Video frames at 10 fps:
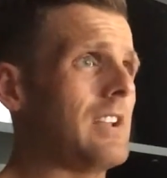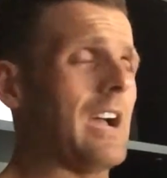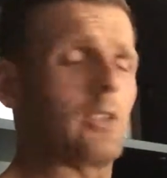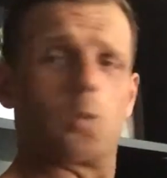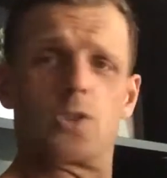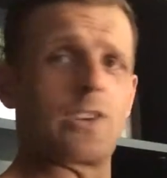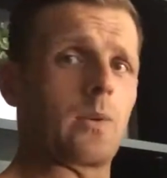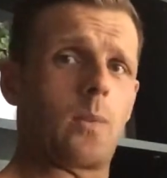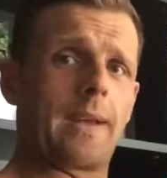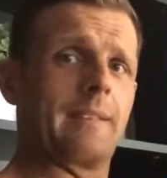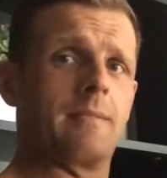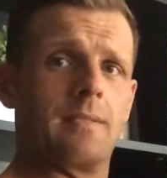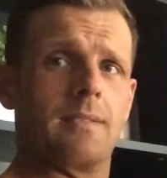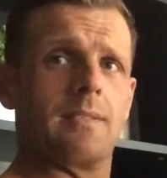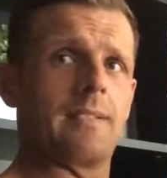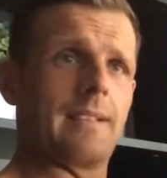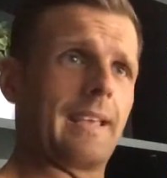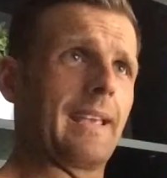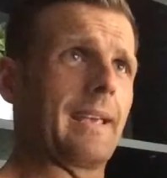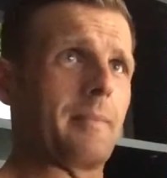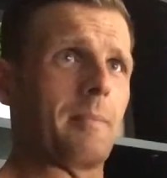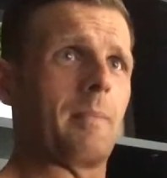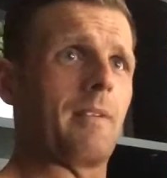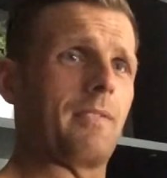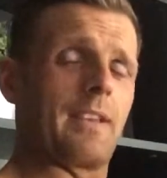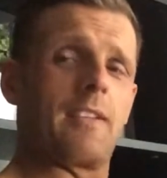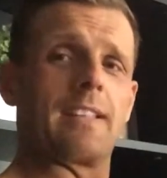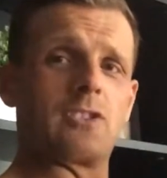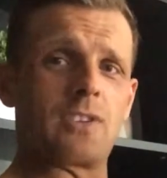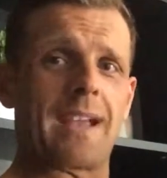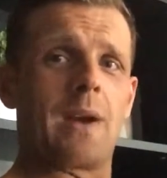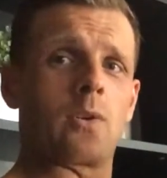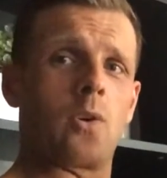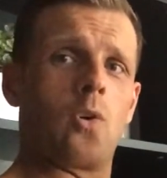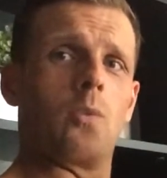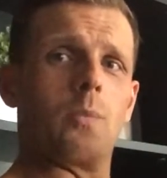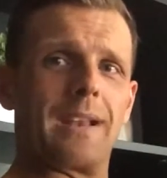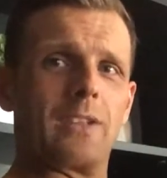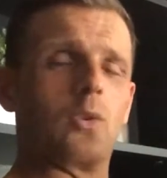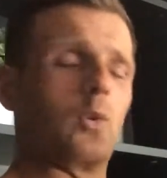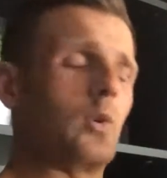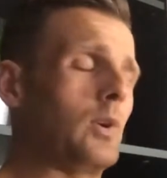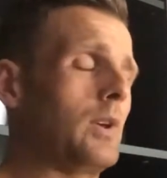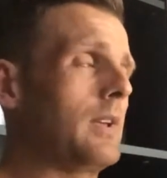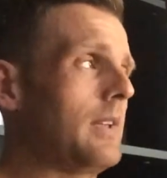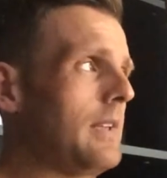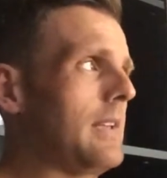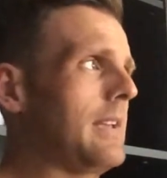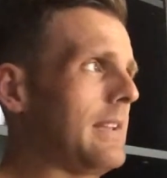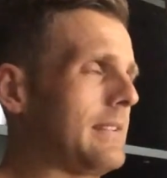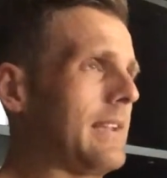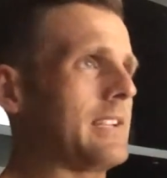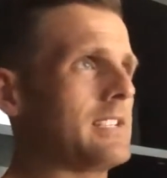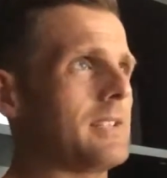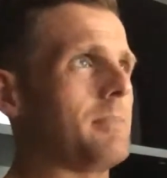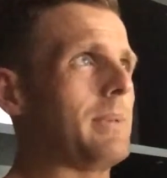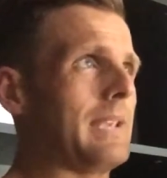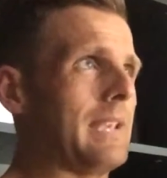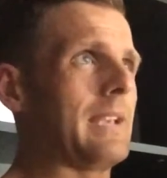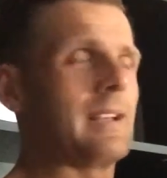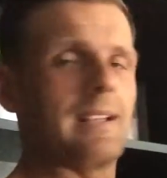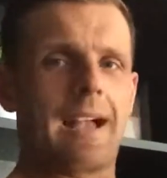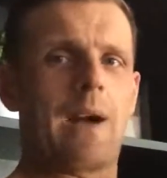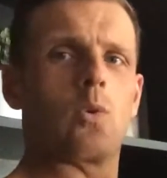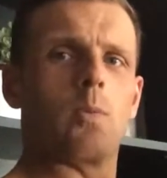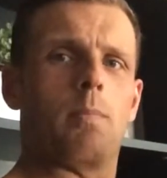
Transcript: I don't drink wine. I very rarely drink alcohol, and when I do, it tends to be alcohol